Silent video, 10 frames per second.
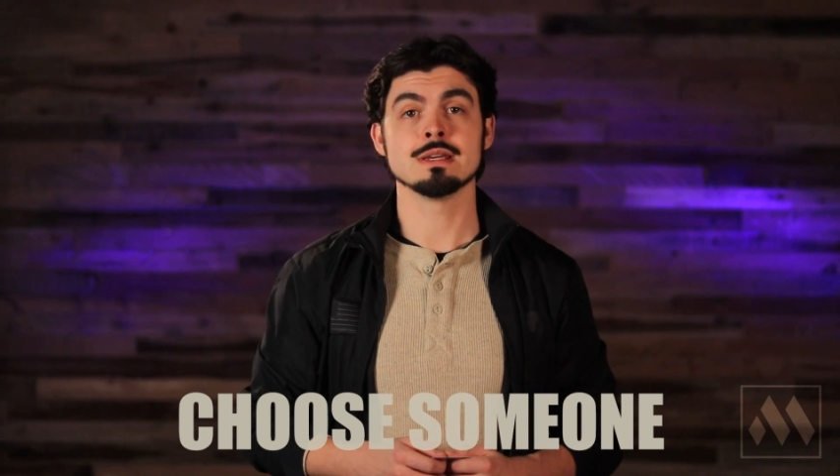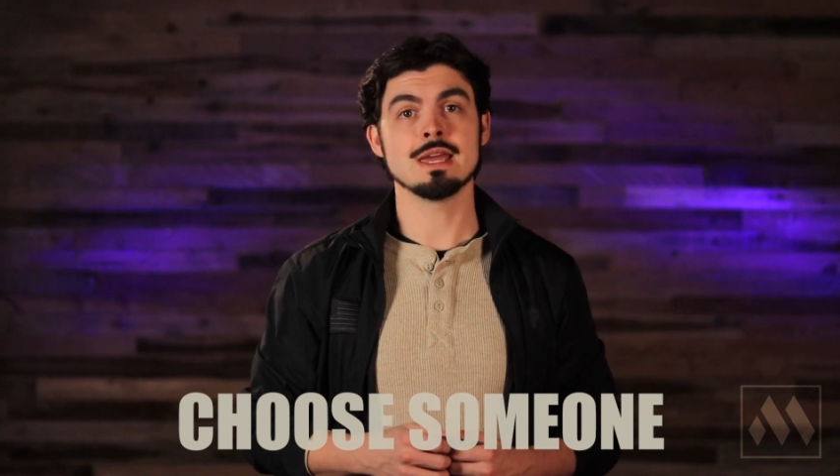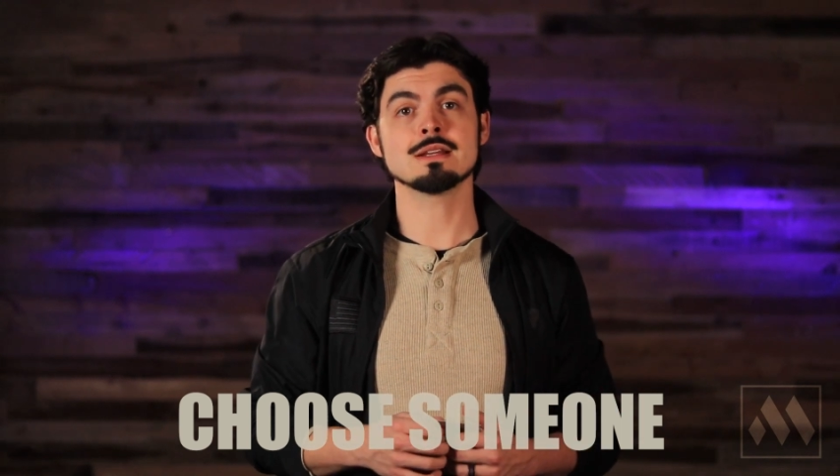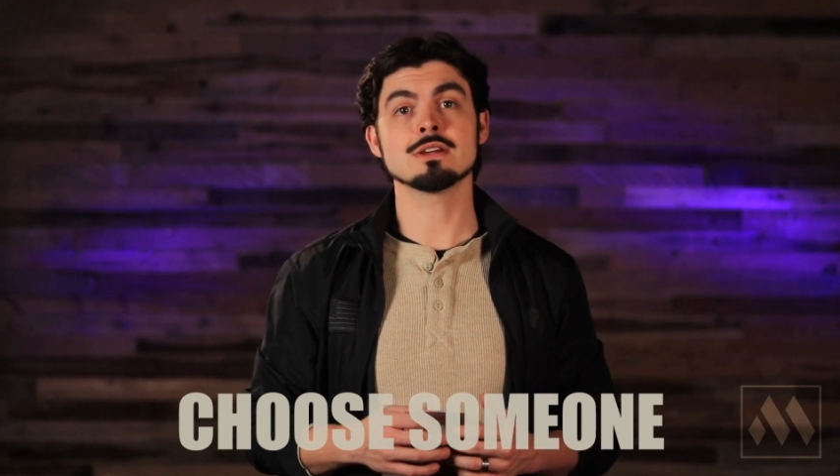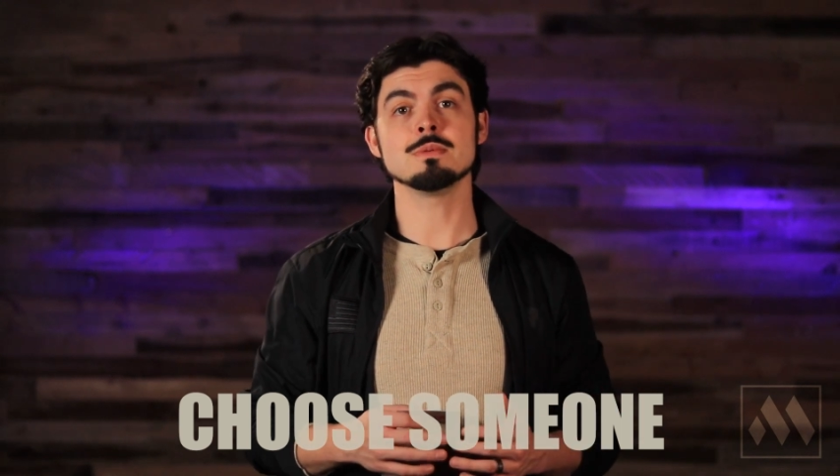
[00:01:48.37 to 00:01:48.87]

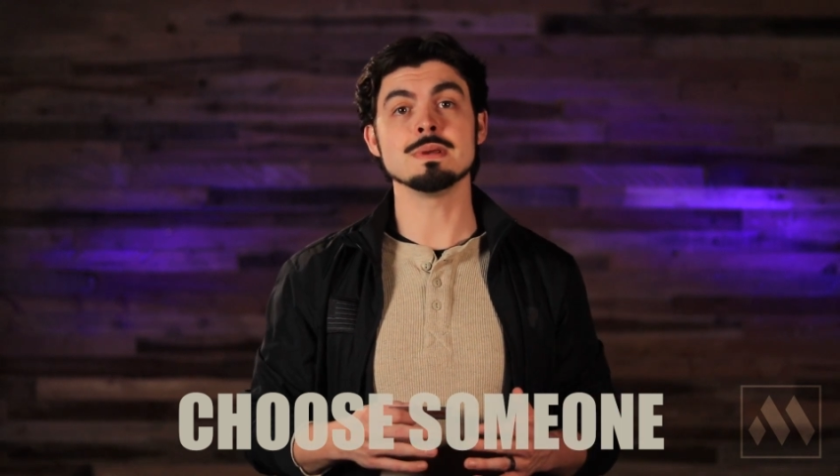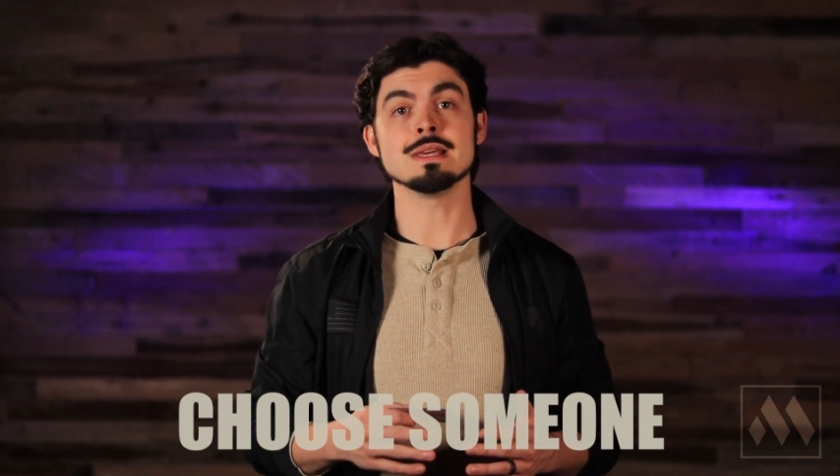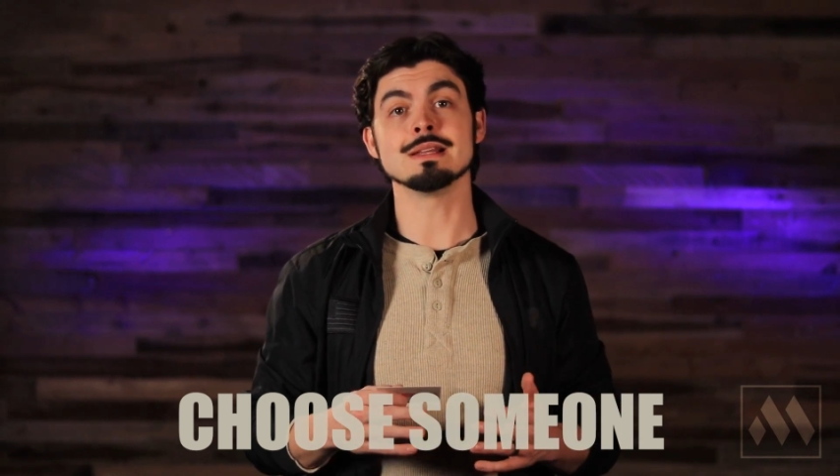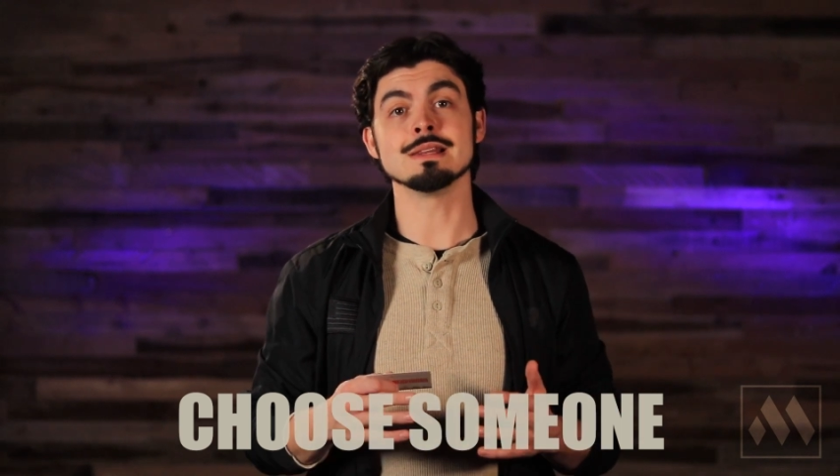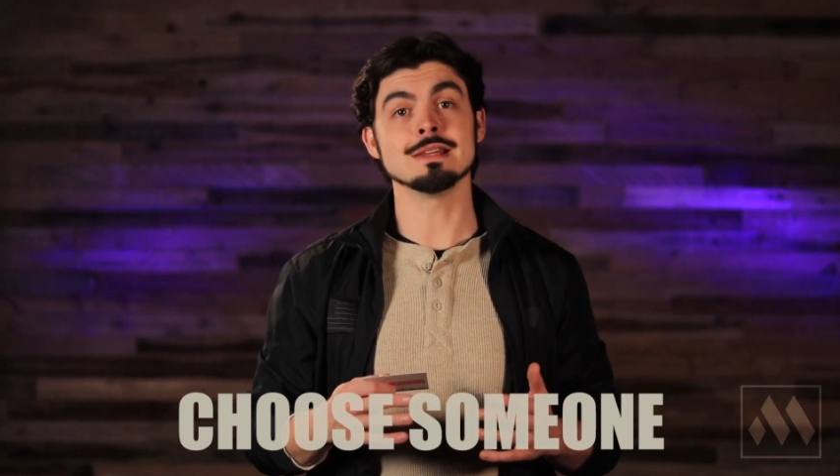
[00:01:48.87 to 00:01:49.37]
It could
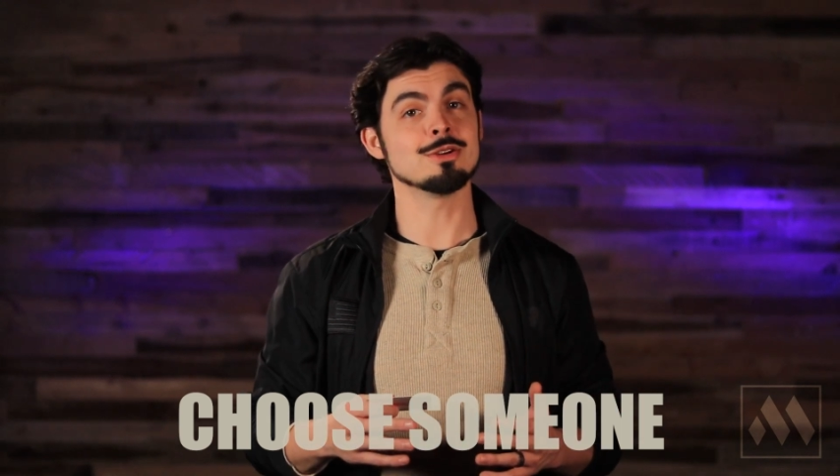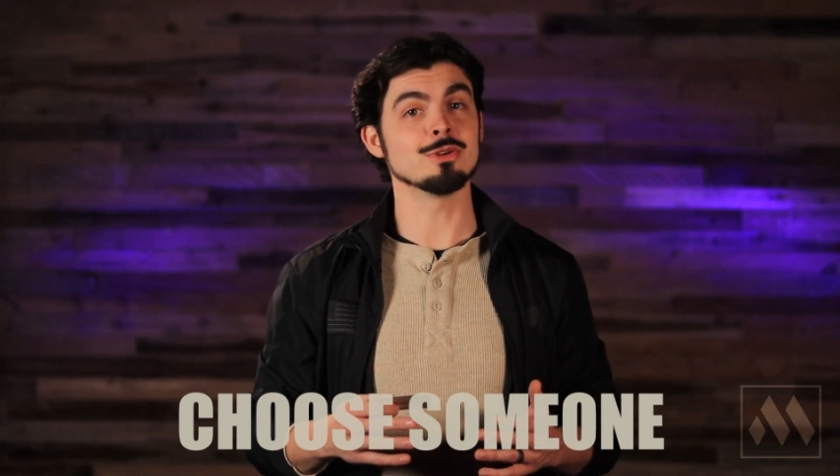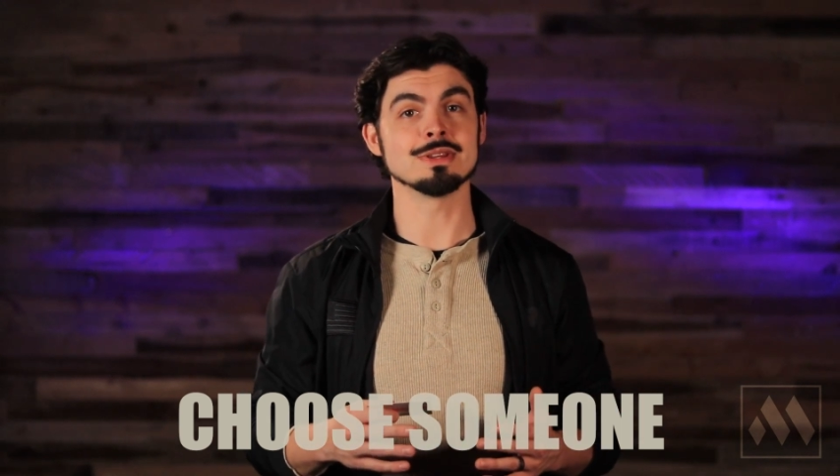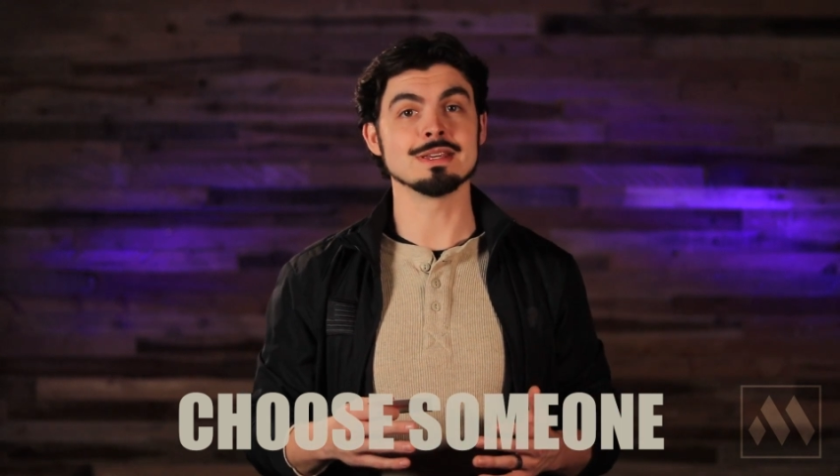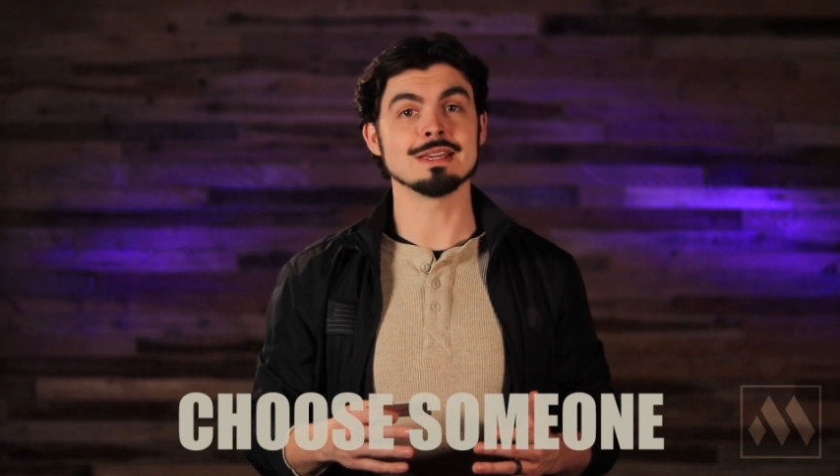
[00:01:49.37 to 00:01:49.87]
be
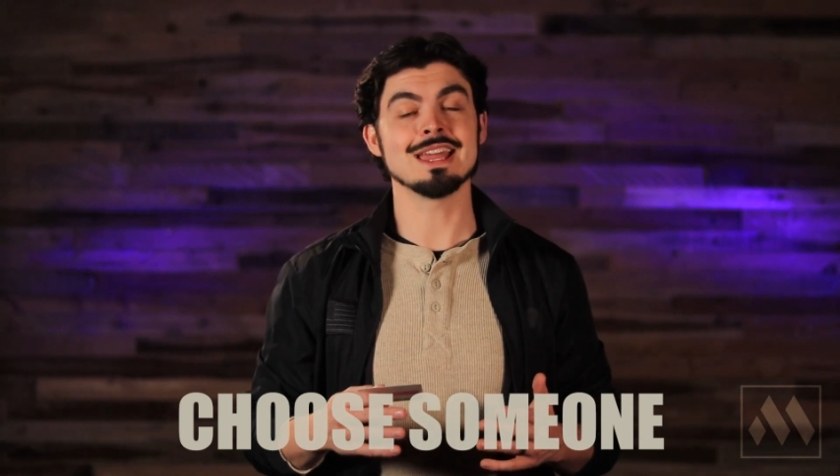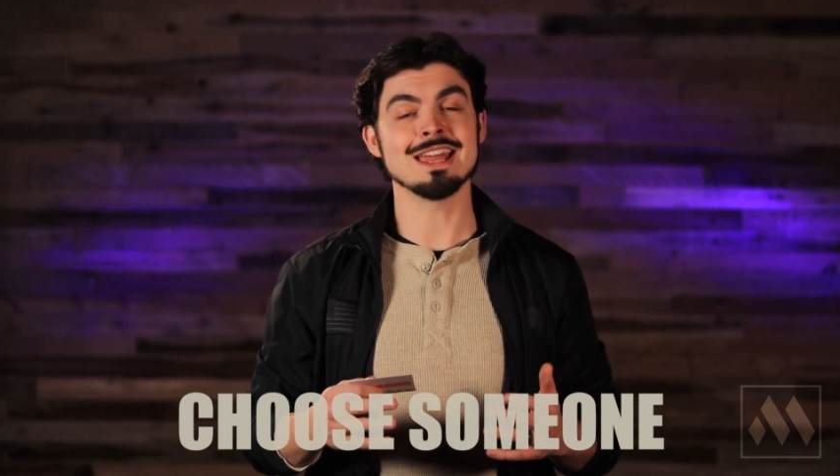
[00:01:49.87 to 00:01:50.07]
literally